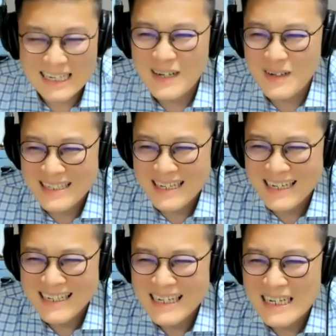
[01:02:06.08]
Okay.
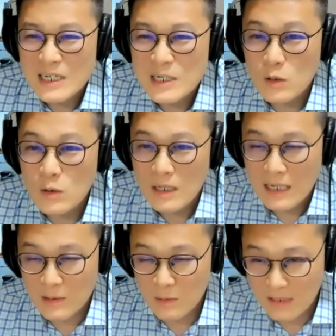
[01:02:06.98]
So
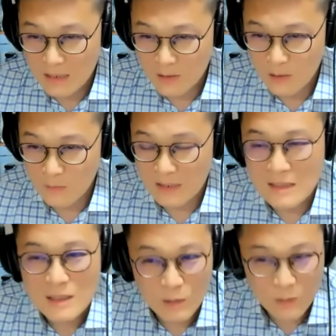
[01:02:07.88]
I totally agree with
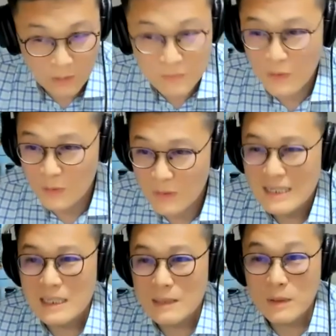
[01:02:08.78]
Lung's view
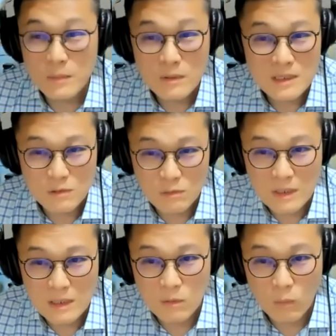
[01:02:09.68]
that people need to
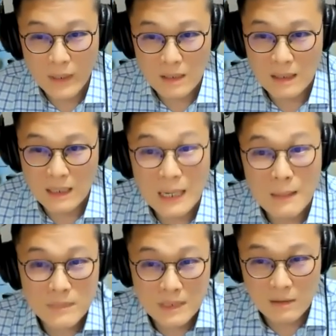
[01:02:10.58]
work well
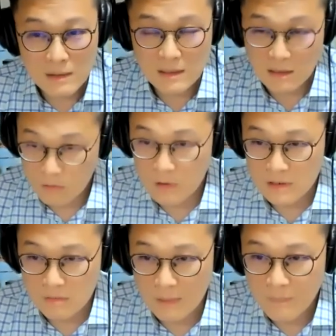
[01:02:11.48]
up, down, and across,
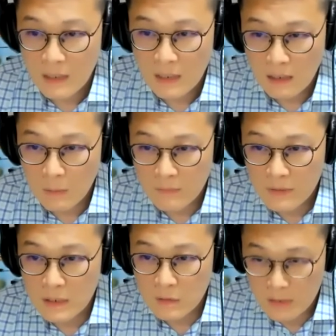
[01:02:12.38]
right? However,
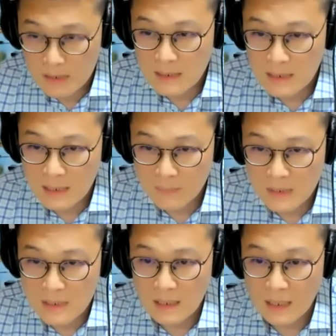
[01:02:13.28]
increasingly
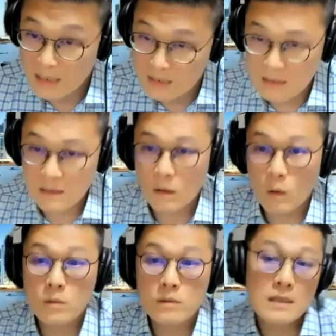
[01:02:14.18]
companies are exiting
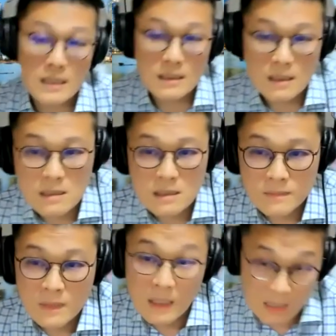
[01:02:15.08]
older leaders
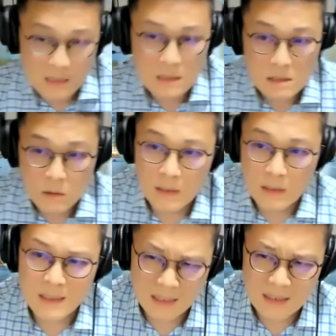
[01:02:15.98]
and installing
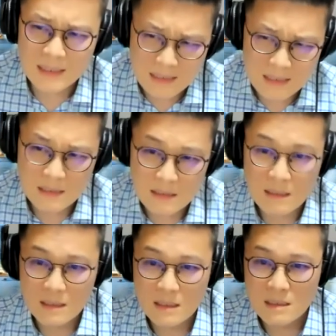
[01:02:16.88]
younger leaders,
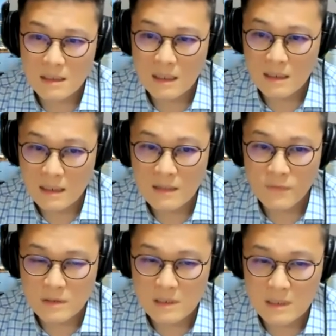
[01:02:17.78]
30s and early
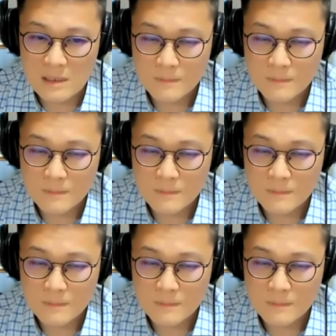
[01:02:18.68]
40s.